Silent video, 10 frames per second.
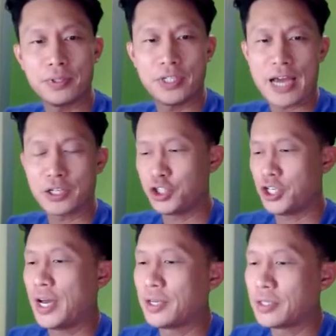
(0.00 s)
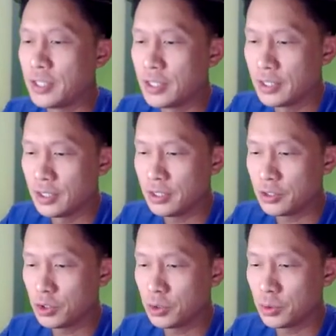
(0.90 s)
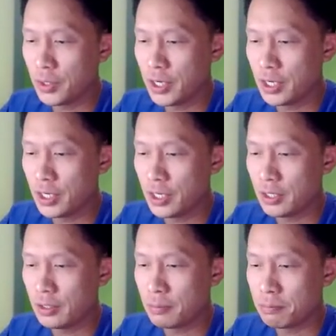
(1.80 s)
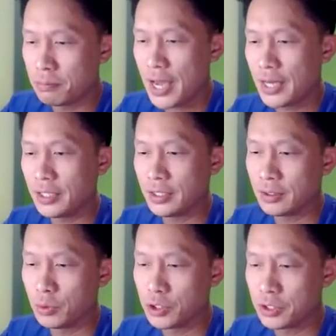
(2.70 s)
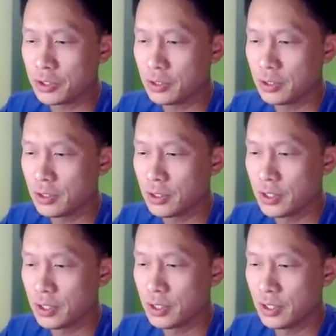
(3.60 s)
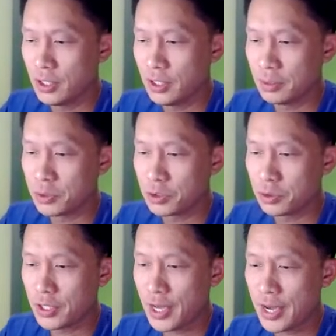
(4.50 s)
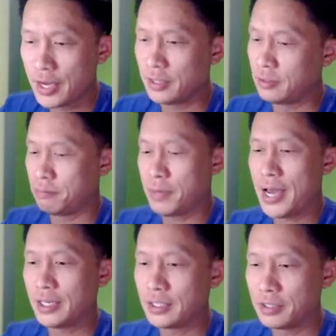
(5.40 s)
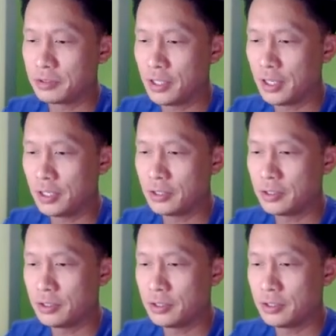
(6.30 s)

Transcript: Dash Chat into a padding widget. And I'm just going to add padding down to the end